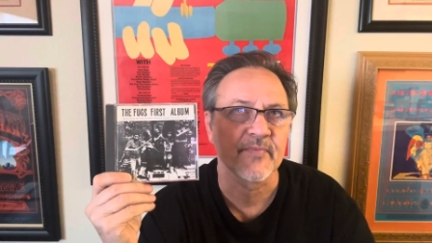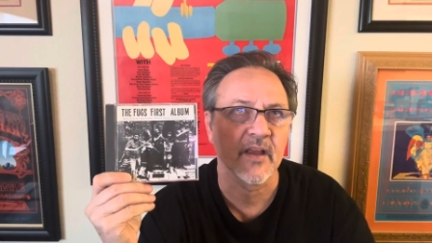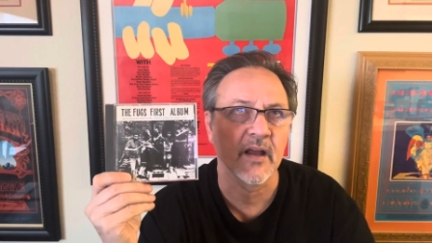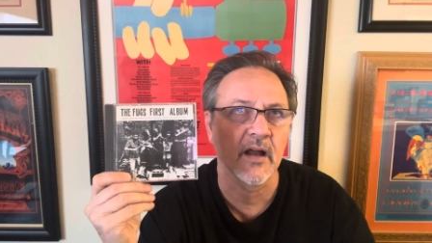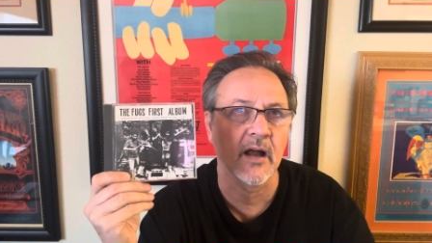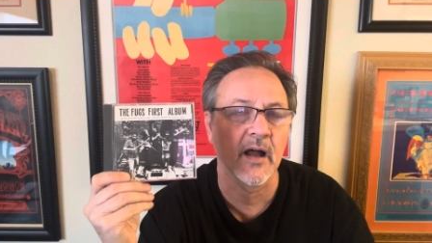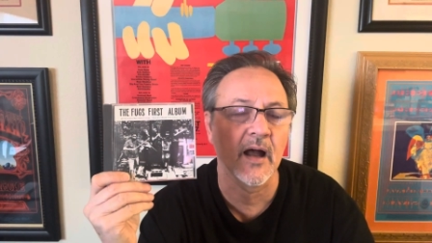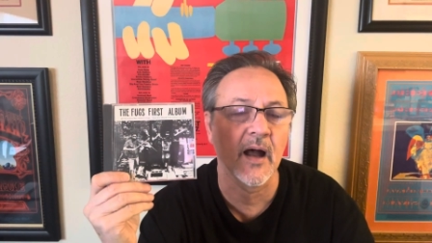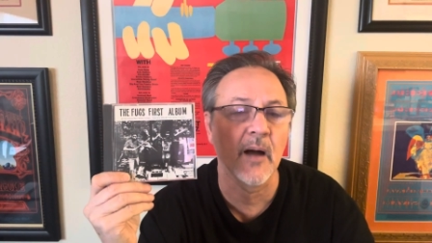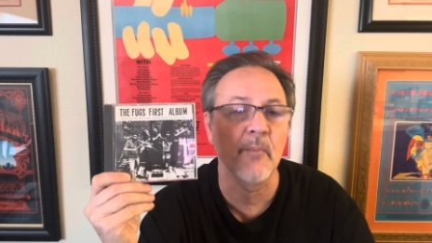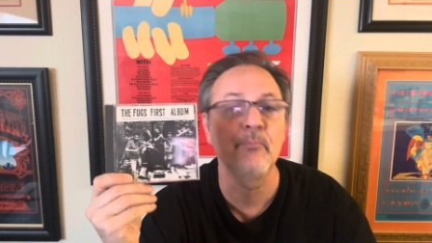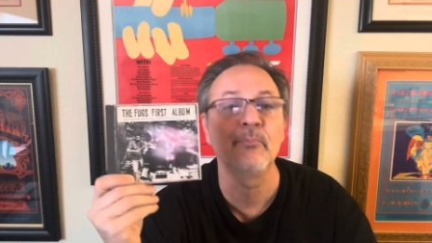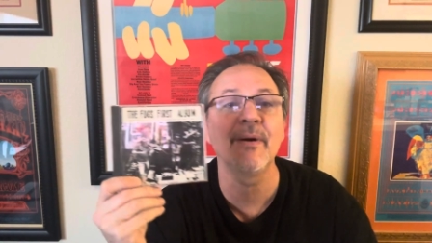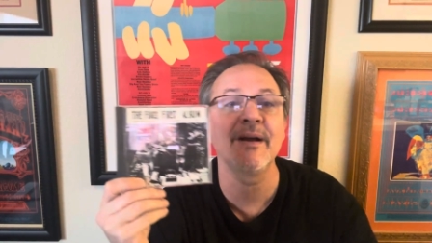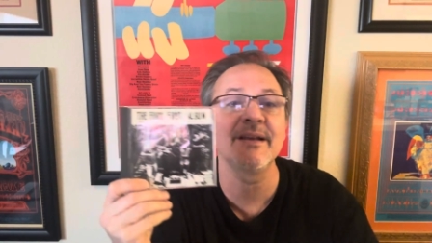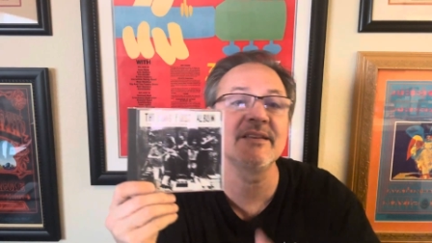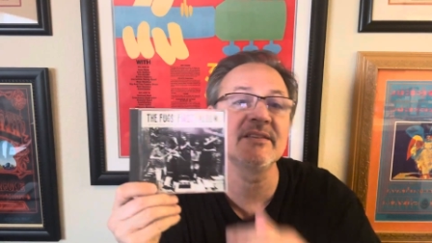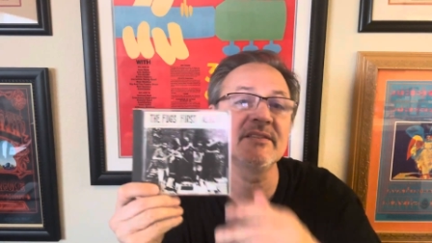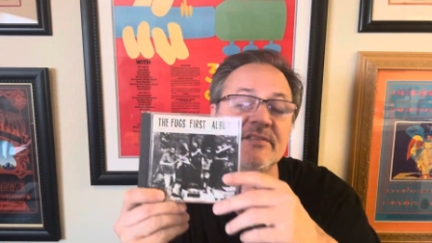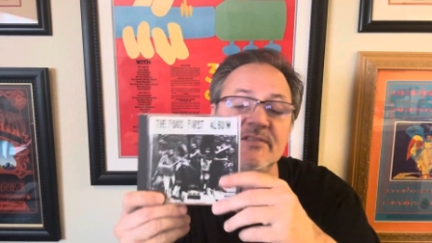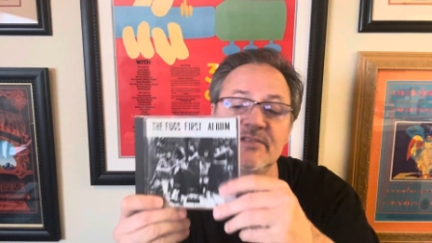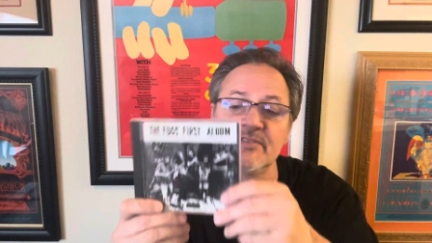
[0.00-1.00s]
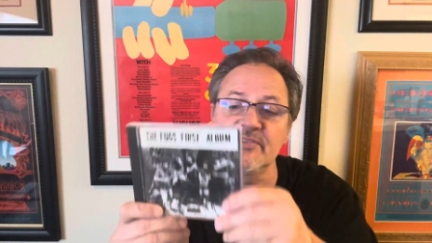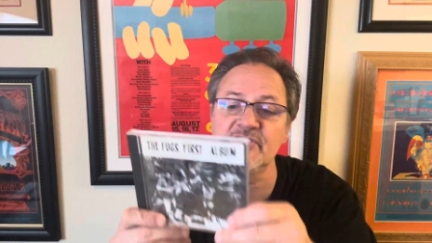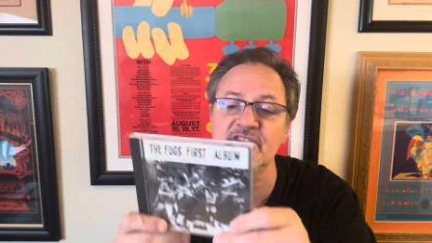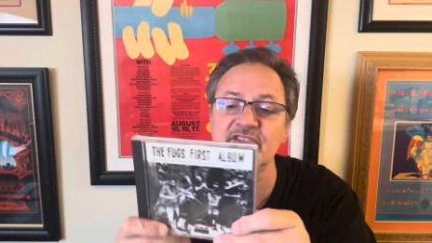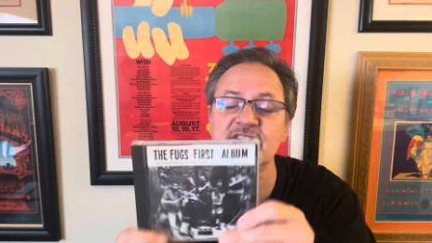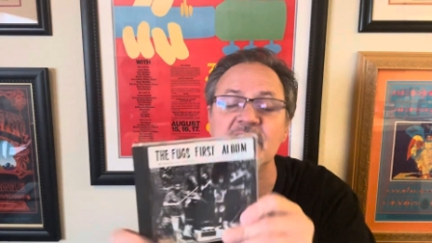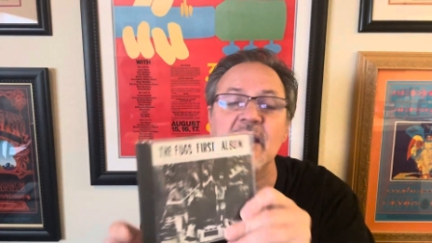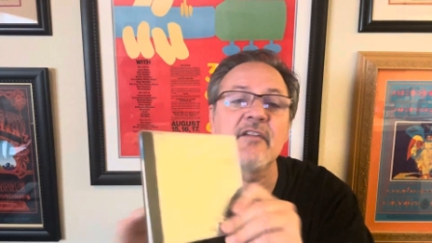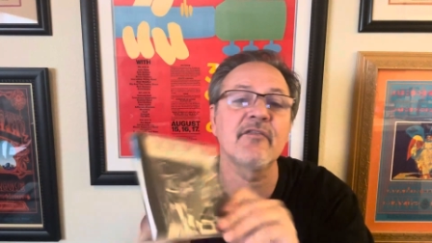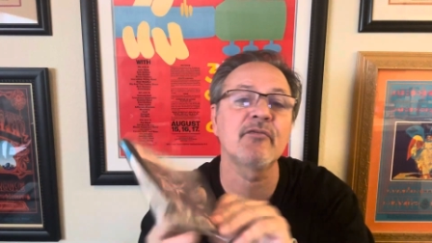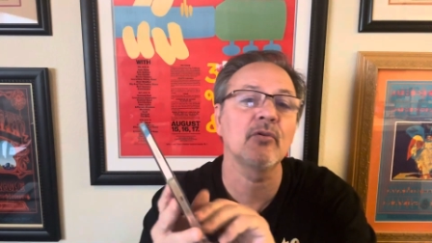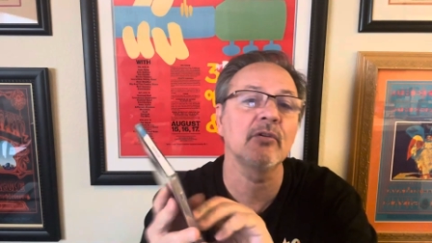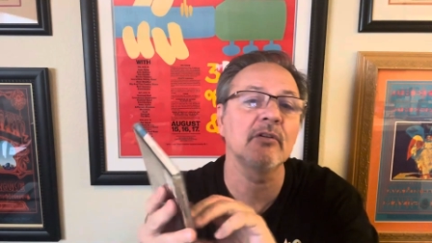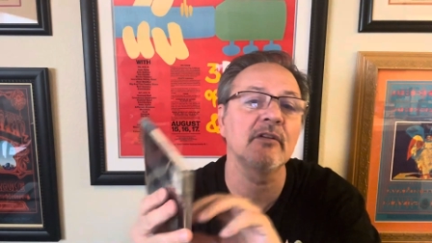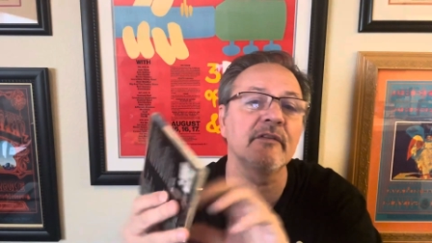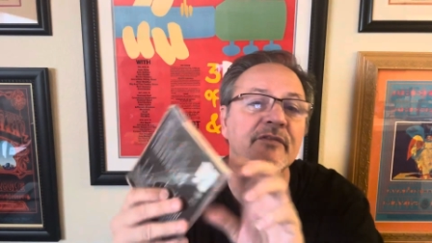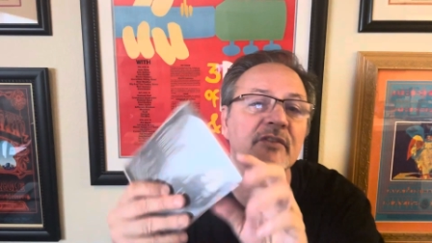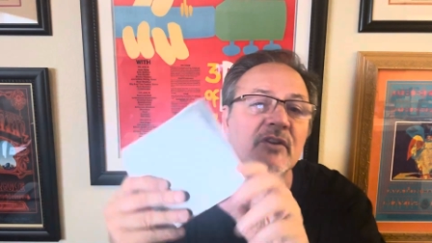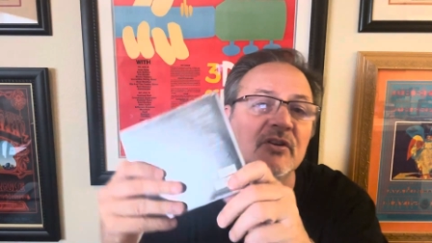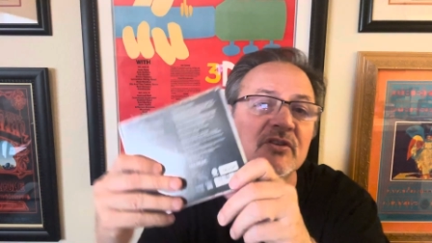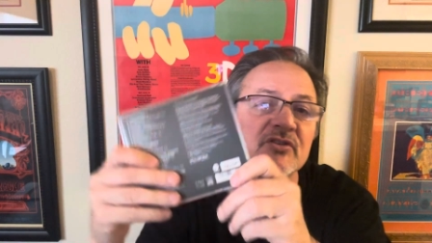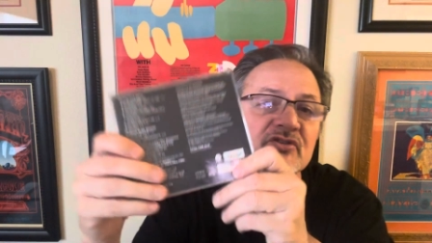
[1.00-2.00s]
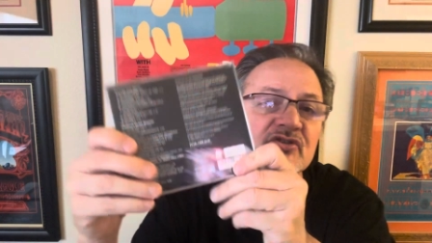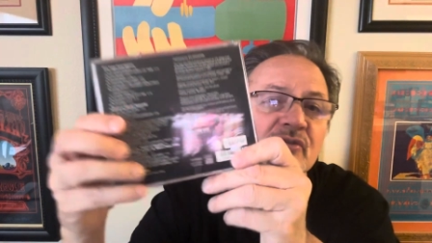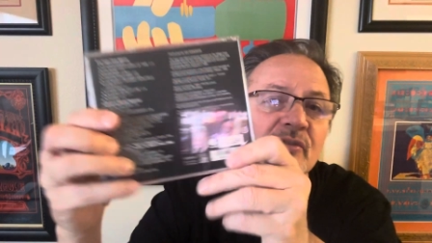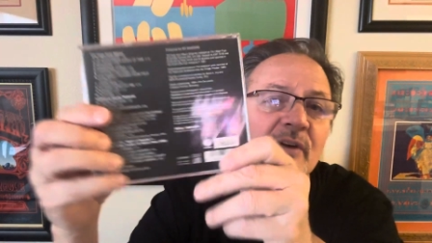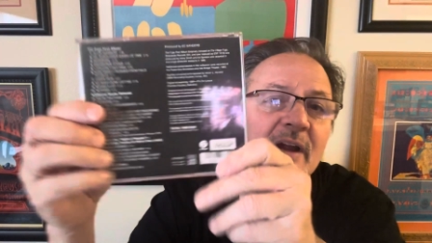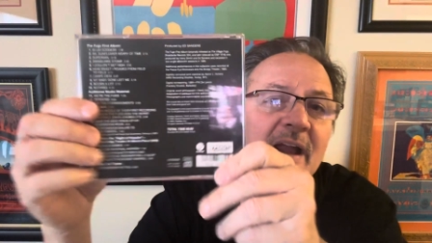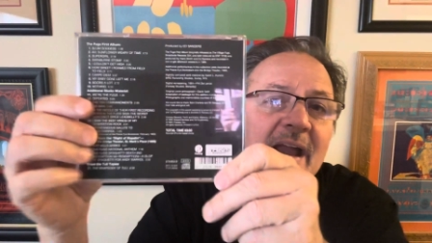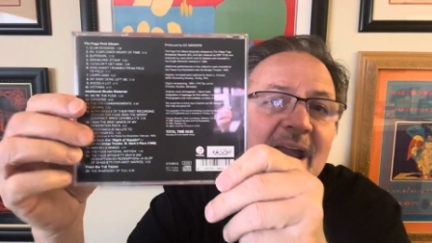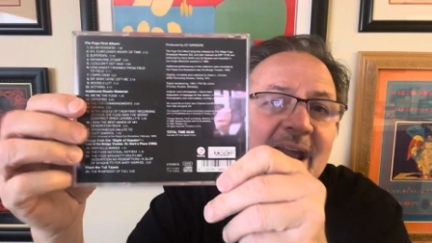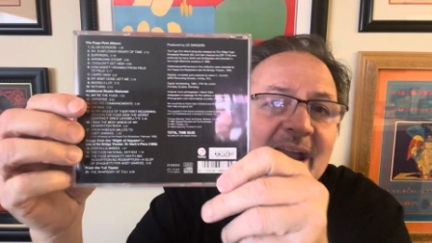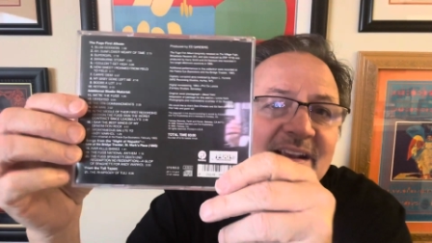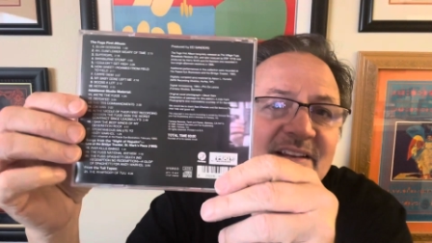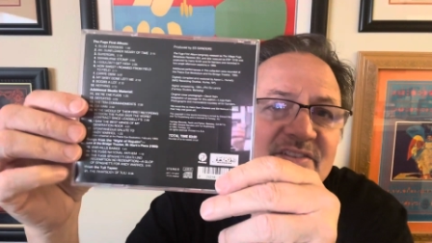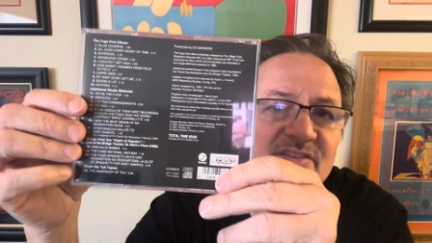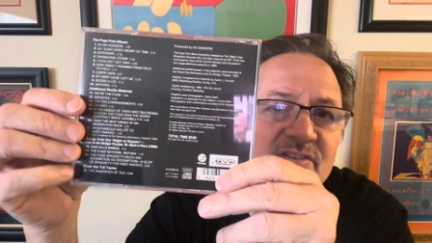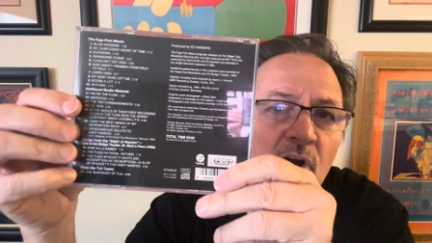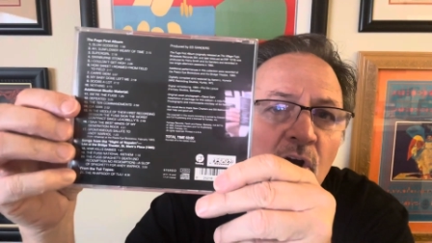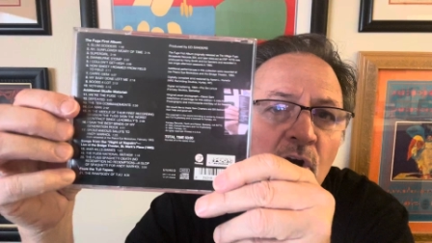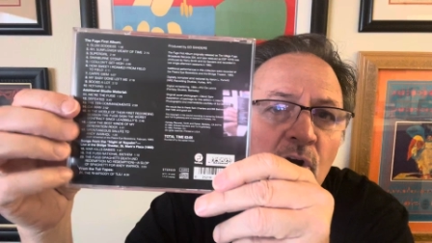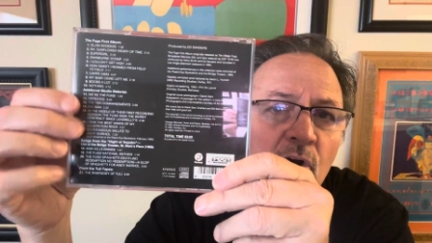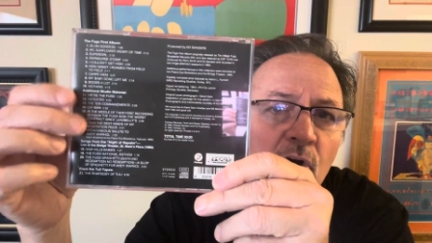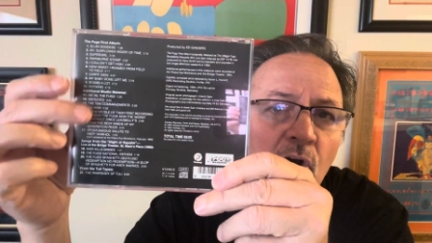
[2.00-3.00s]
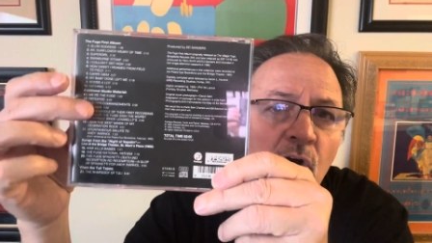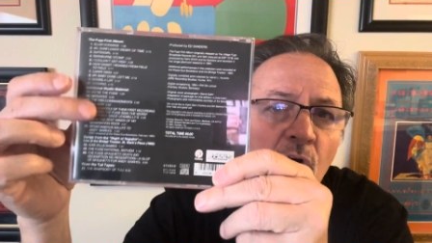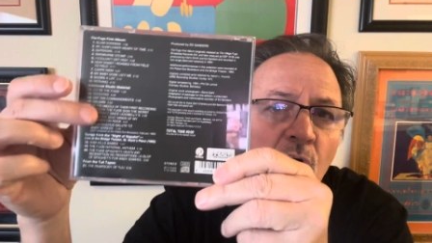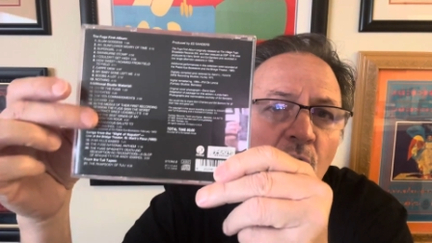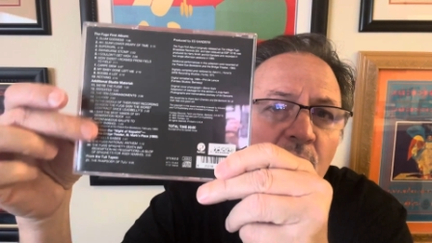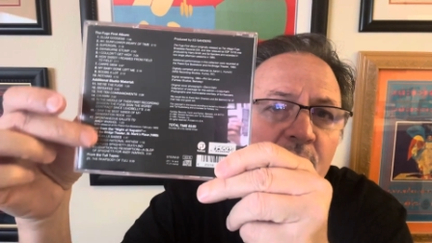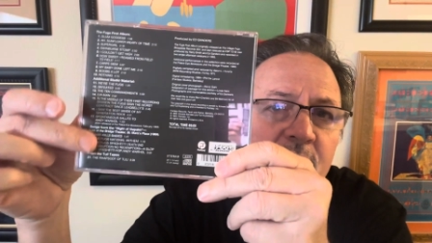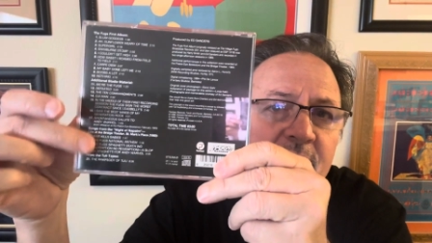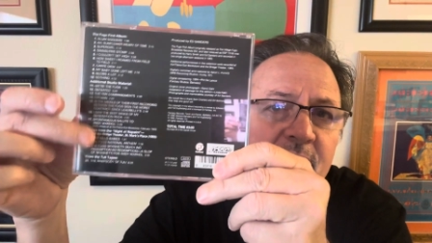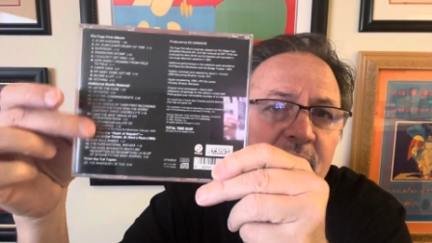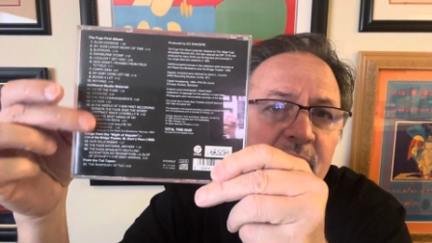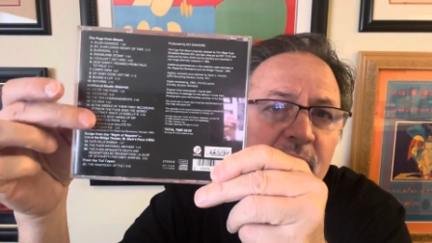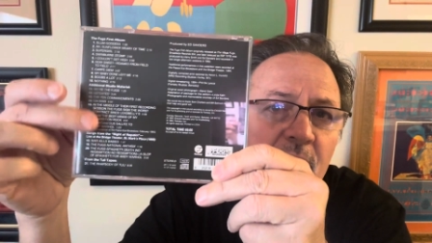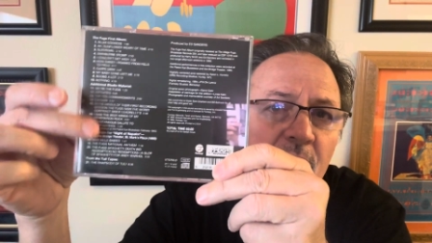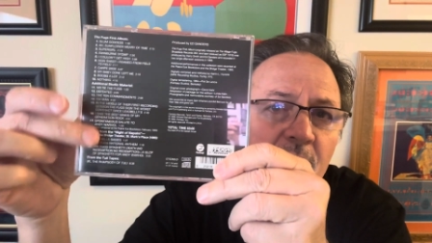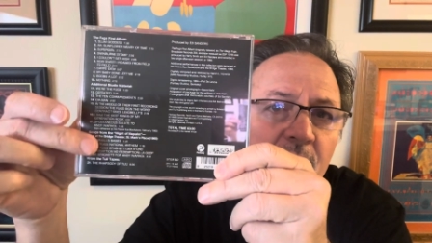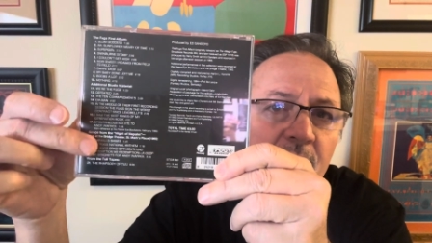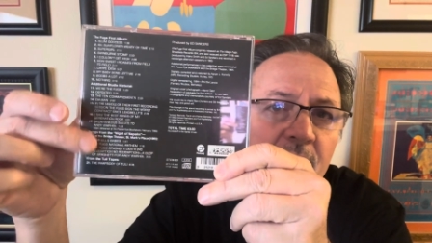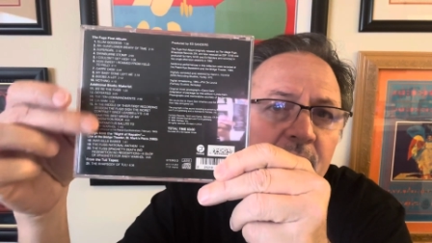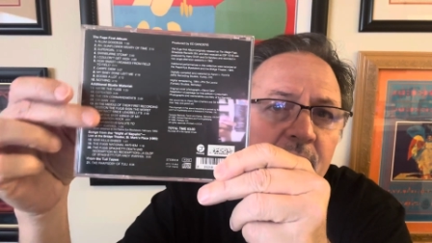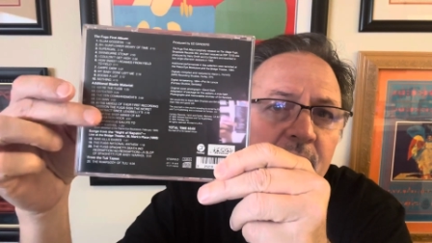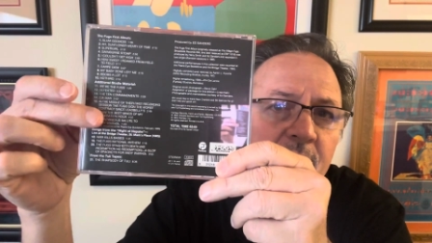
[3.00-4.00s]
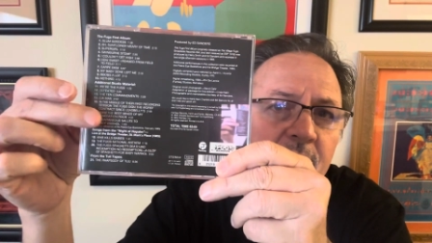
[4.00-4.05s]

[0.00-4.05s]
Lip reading: But several of those tracks are on here,